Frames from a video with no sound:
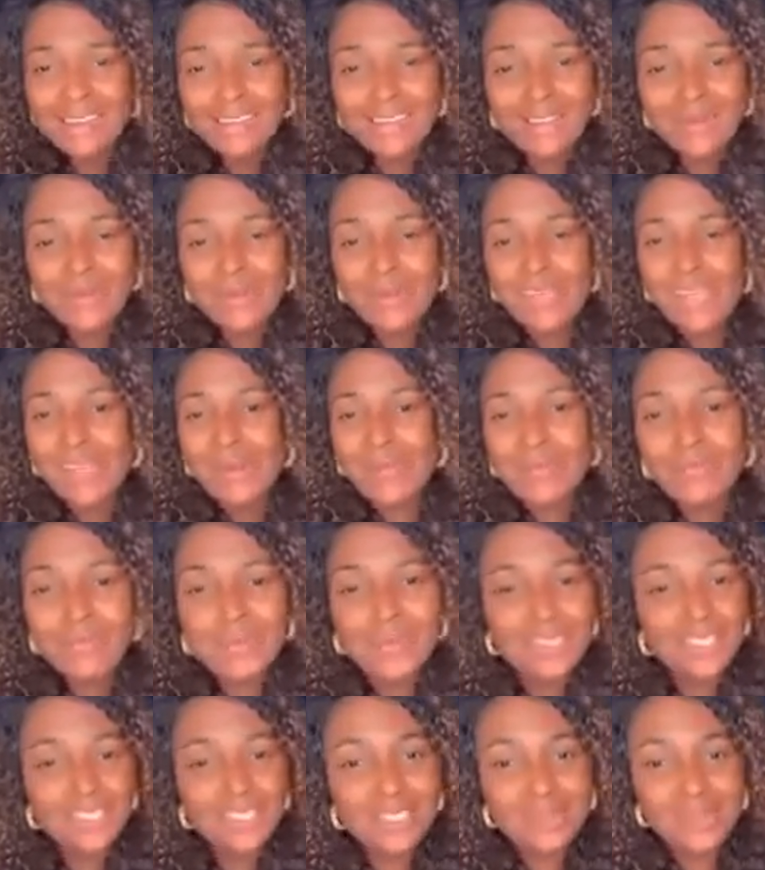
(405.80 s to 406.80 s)
when he
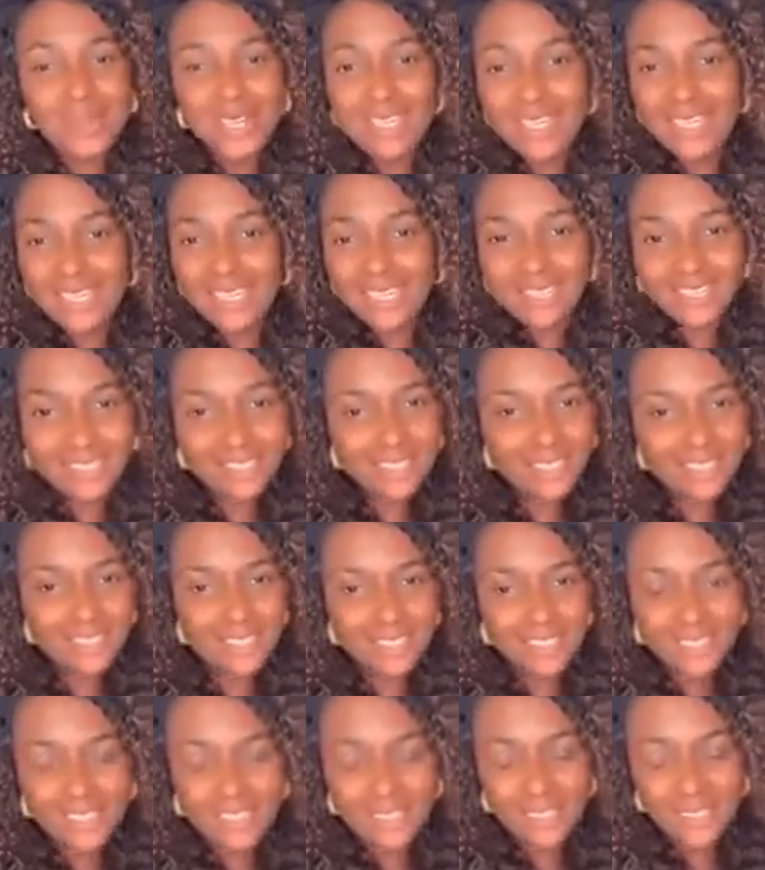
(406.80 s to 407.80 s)
patted my
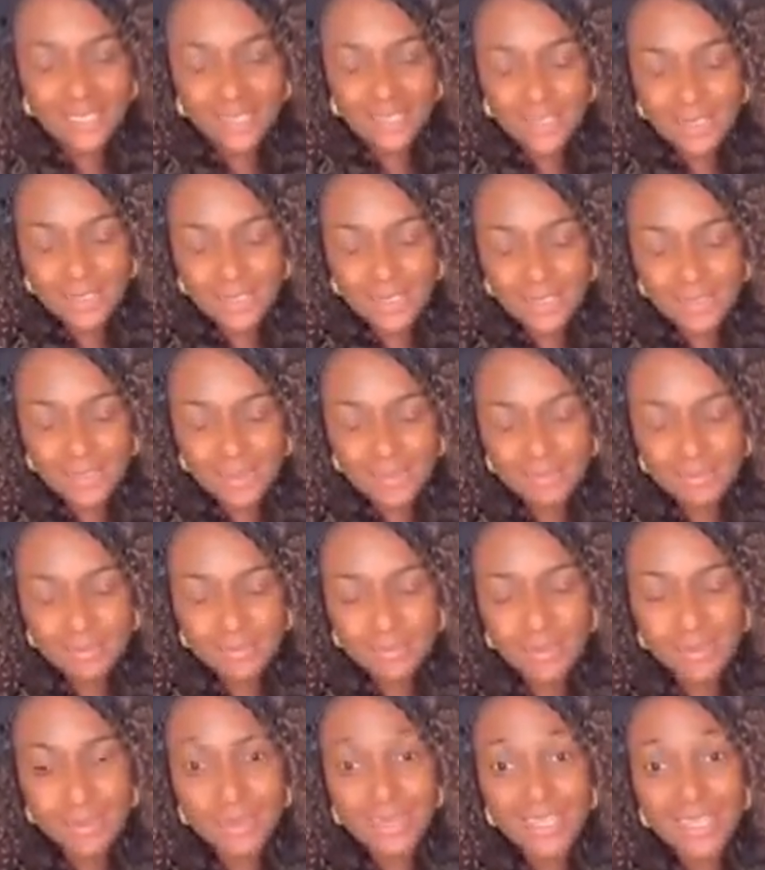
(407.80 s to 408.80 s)
legs, he just
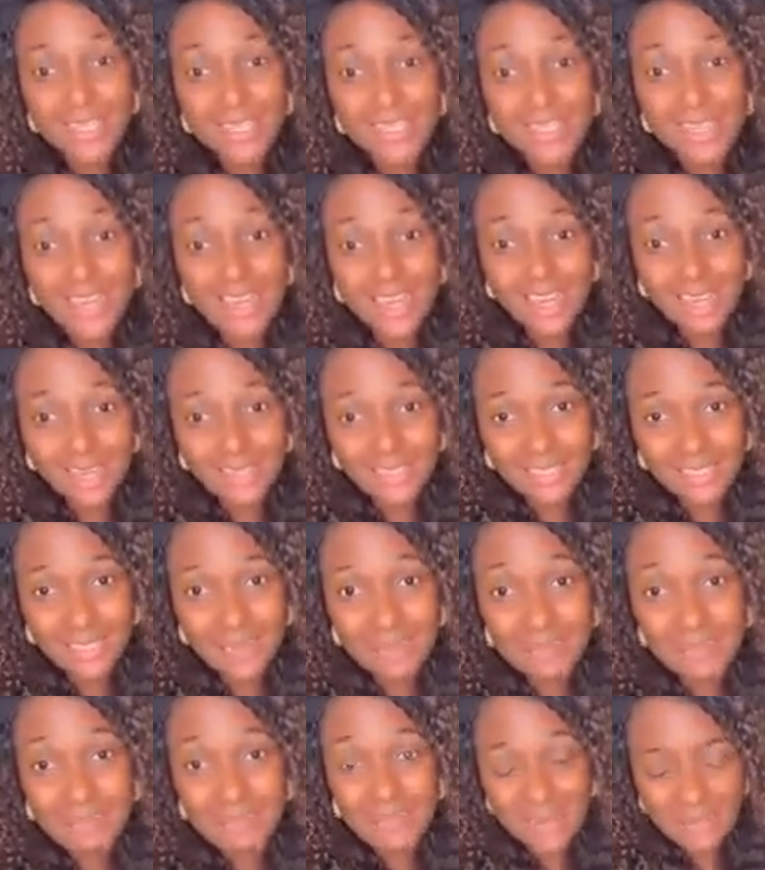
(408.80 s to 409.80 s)
put his head, he
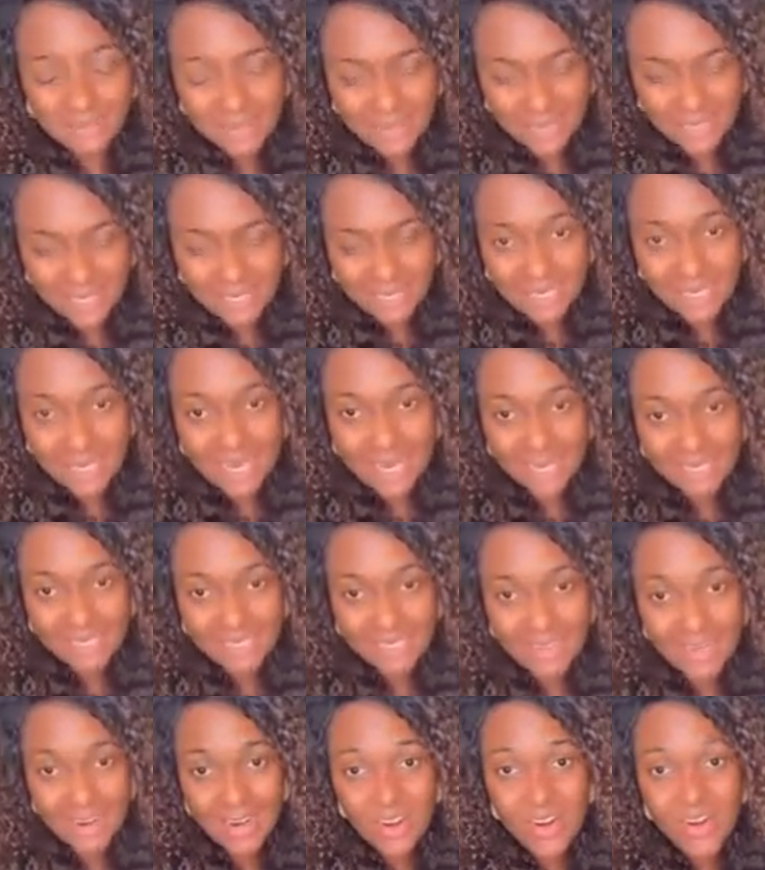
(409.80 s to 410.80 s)
buried his head
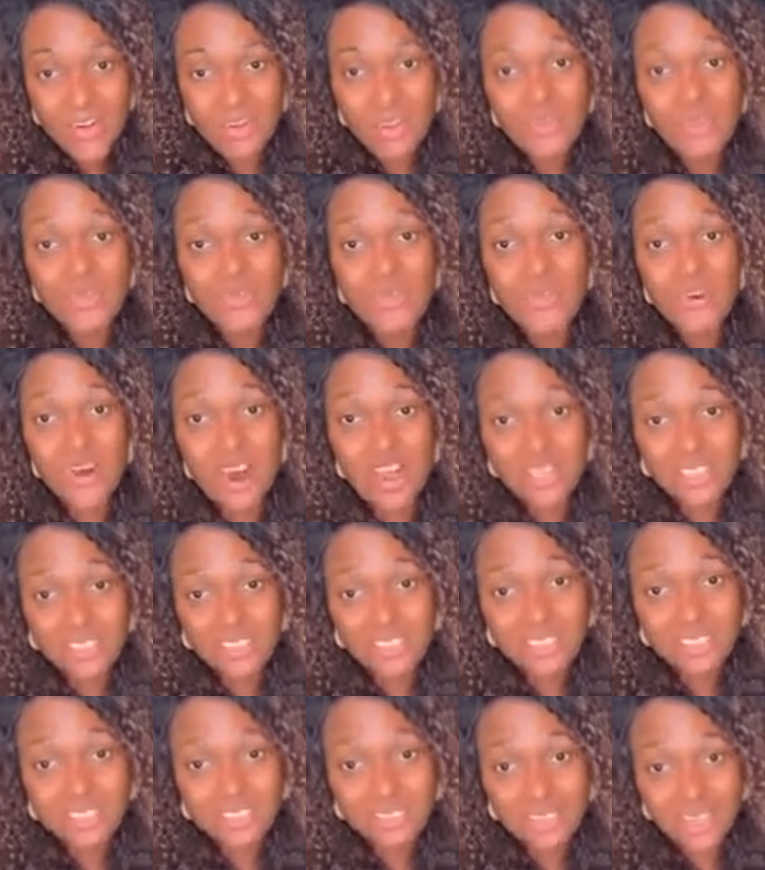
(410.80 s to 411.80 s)
right
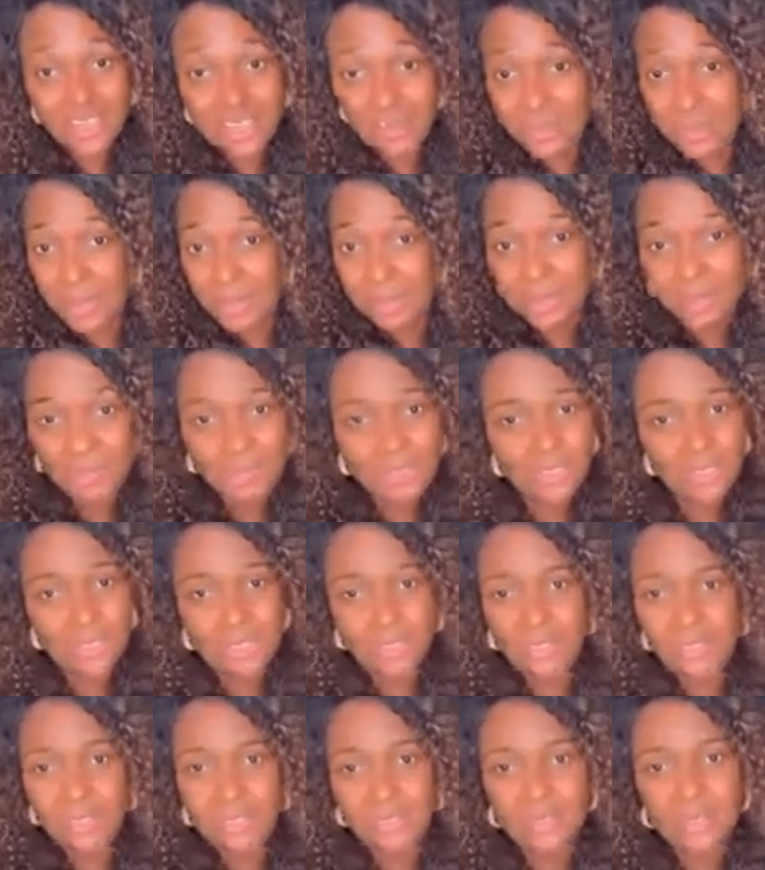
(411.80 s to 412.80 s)
inside my pussy.
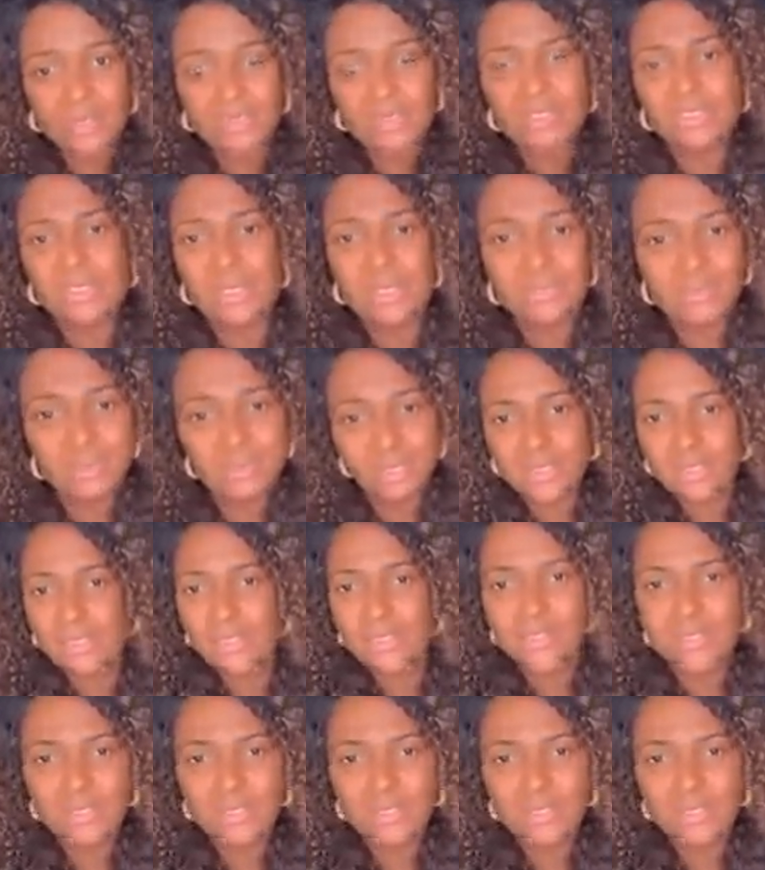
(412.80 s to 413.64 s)
God damn it.